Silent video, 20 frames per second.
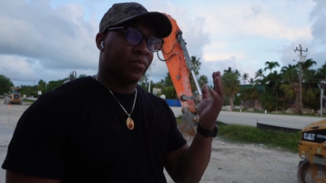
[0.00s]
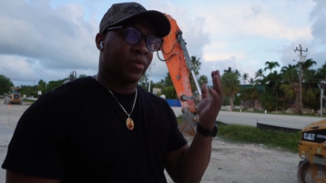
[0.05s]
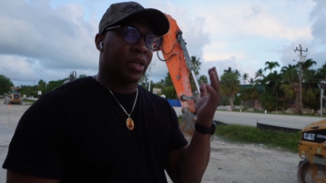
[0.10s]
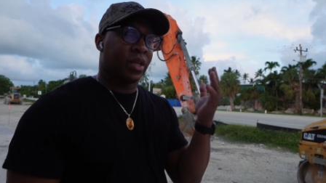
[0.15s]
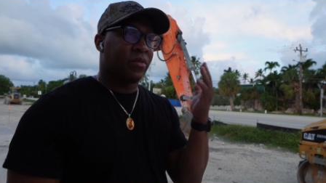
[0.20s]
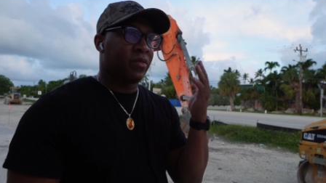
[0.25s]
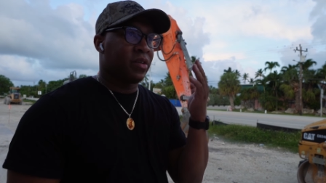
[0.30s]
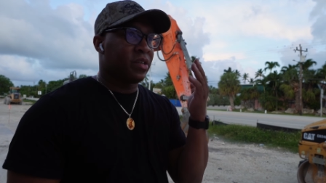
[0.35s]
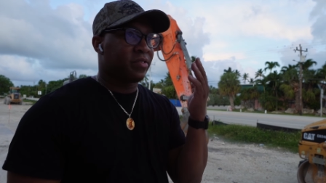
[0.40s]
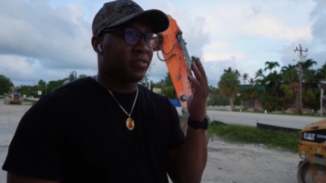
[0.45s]

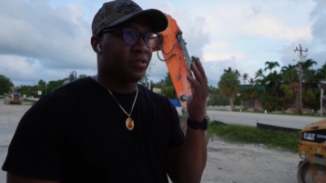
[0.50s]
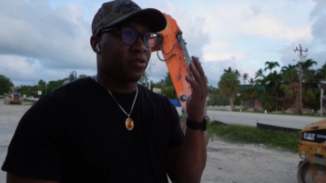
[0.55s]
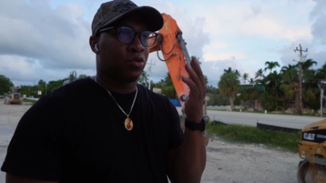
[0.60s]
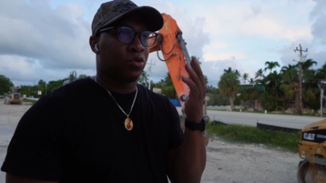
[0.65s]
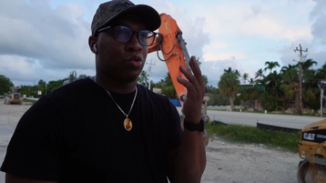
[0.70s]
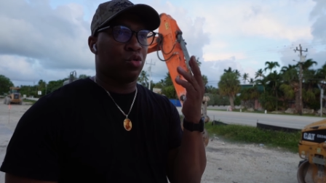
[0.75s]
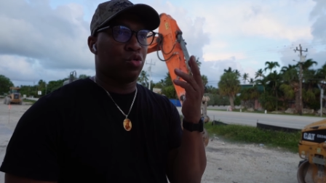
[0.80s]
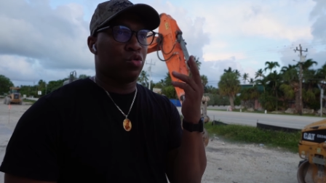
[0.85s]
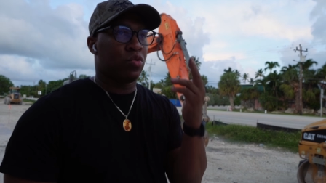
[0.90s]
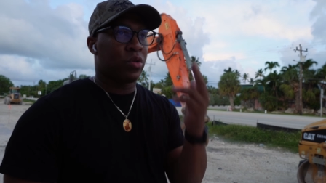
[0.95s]
Give us
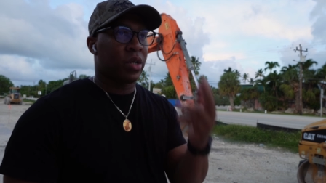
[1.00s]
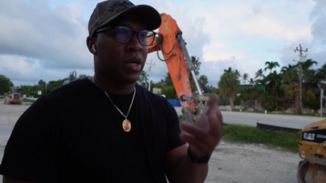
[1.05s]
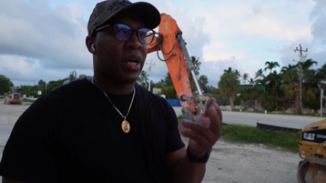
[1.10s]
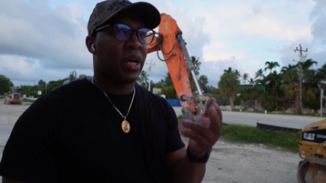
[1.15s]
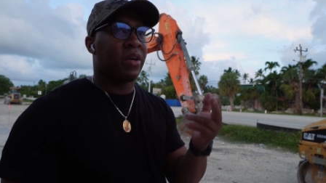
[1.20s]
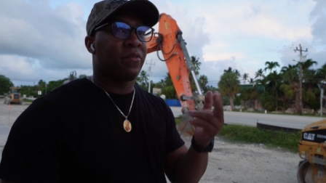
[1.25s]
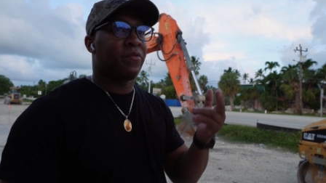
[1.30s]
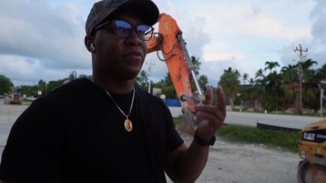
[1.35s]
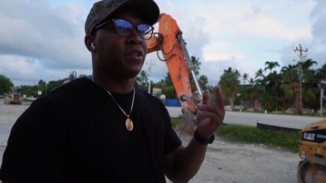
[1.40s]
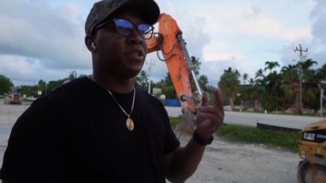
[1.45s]
2
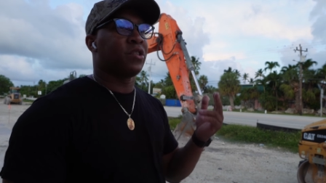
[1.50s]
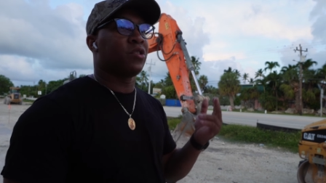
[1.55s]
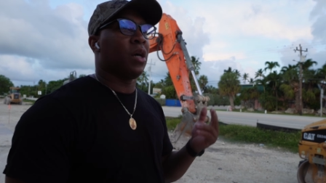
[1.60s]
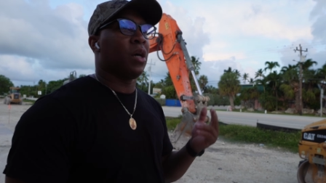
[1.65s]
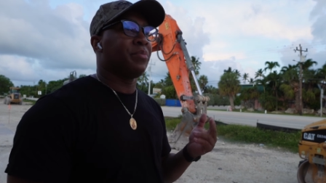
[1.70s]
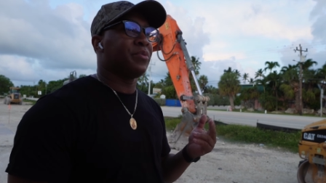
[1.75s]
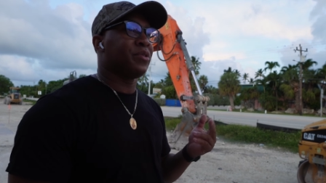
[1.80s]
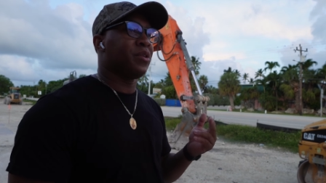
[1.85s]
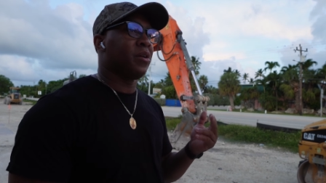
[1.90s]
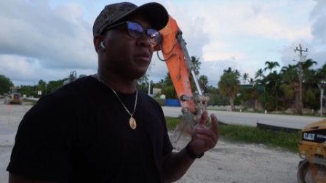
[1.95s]
8-foot
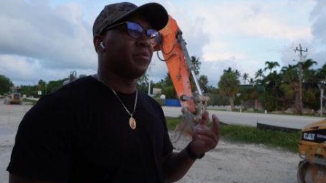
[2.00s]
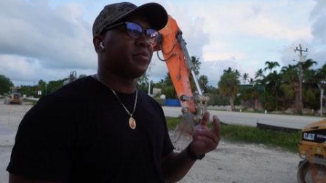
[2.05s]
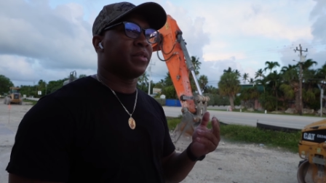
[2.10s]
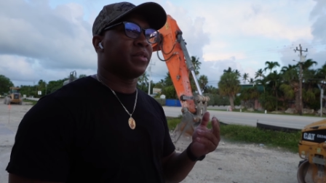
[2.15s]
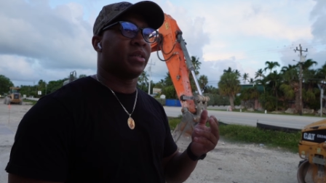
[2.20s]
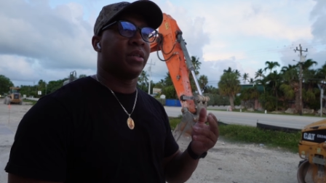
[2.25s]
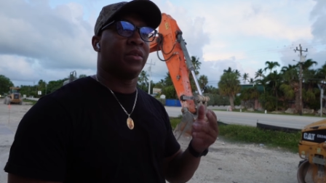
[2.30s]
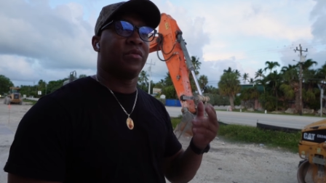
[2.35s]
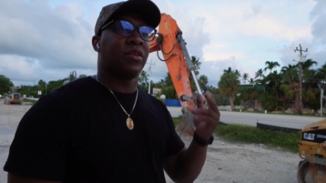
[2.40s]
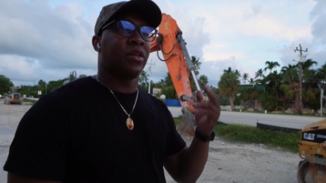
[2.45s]
drop
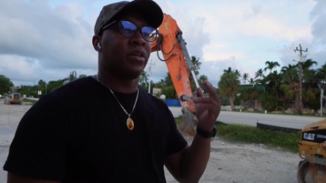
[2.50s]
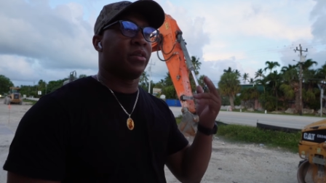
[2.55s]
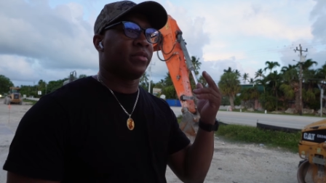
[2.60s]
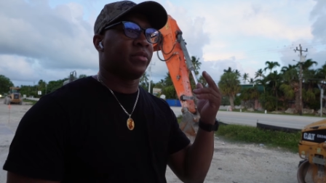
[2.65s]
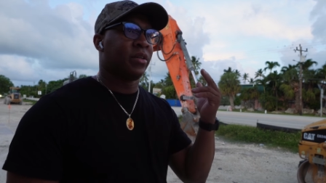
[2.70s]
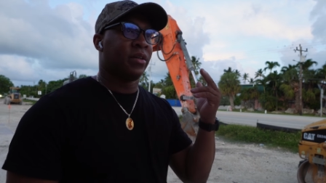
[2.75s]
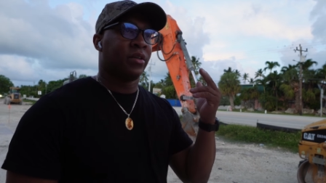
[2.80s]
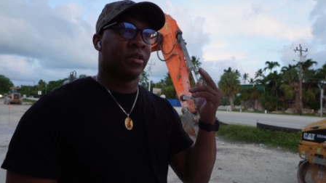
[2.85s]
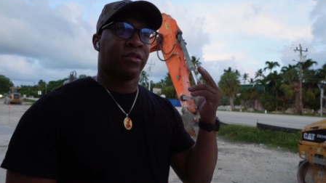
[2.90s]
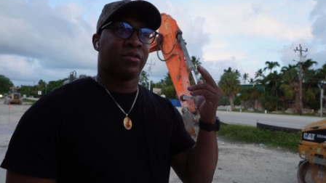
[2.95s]
tarps. Give us
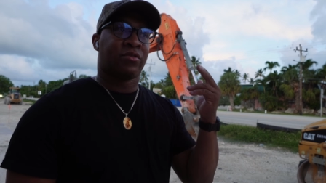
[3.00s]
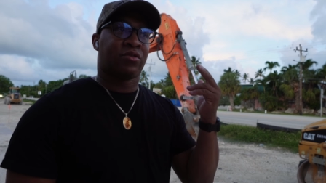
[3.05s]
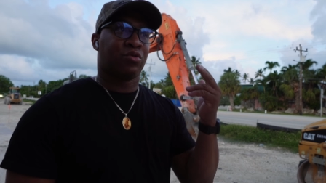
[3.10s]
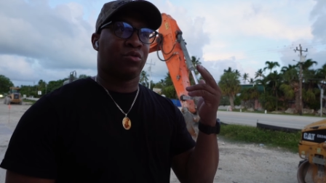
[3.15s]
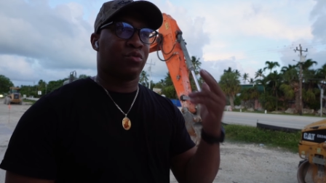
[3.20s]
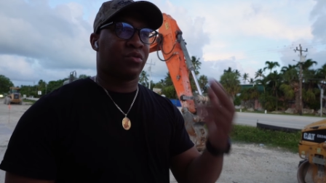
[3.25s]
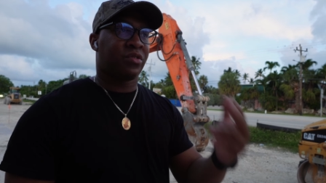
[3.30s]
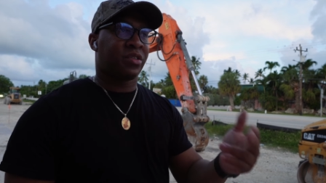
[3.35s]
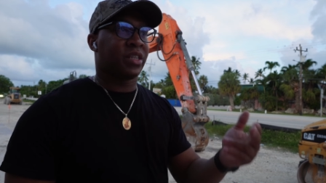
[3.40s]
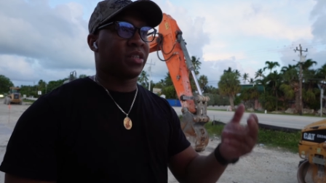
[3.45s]

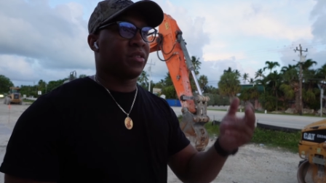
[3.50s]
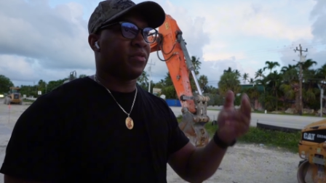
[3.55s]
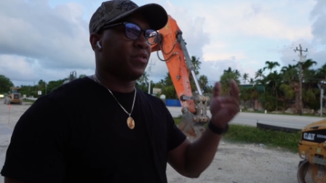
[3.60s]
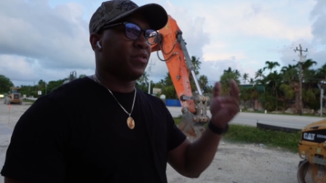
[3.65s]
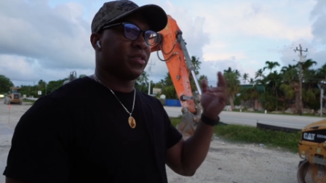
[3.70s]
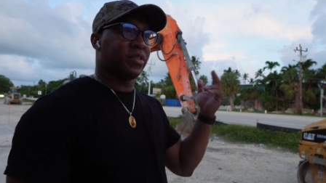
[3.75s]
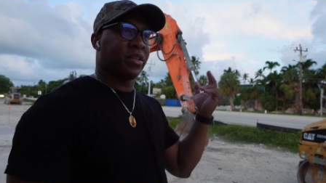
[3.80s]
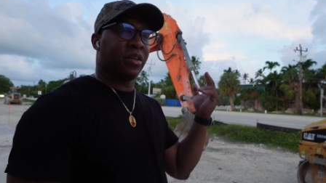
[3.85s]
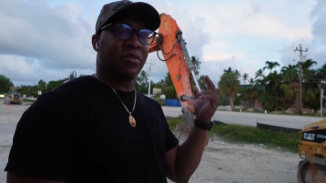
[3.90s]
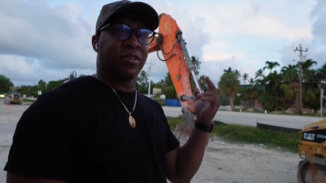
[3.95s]
2
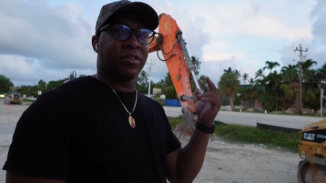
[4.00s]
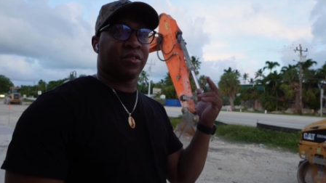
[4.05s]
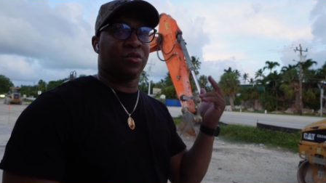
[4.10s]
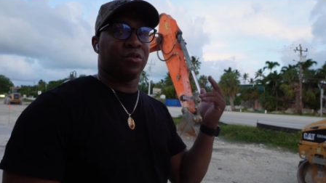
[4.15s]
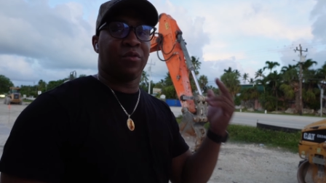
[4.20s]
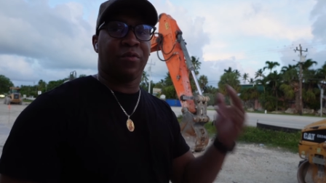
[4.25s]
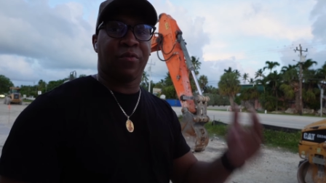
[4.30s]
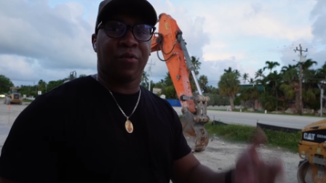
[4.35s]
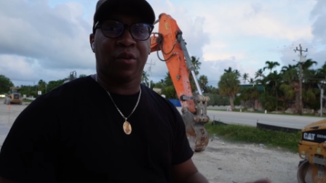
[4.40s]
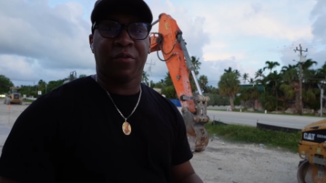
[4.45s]
6-foot. Give us
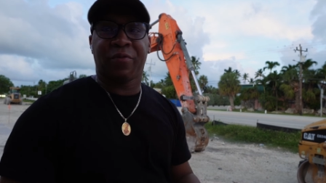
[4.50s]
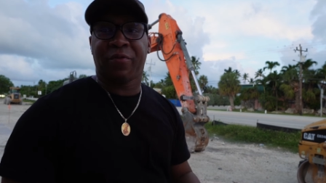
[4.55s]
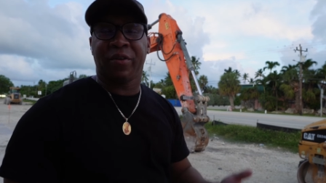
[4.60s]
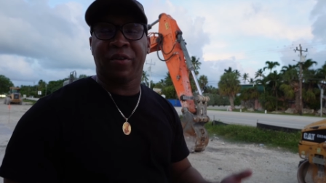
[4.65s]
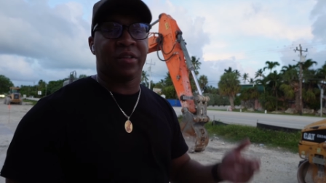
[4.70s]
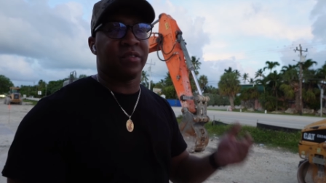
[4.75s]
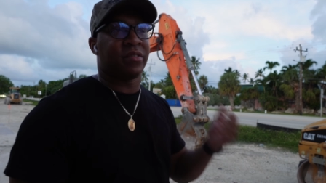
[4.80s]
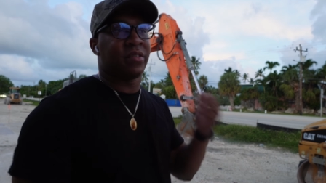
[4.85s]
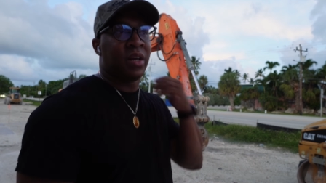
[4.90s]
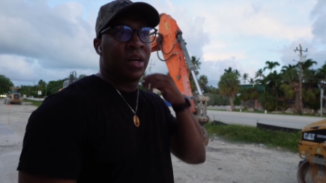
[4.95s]
2 4-foot.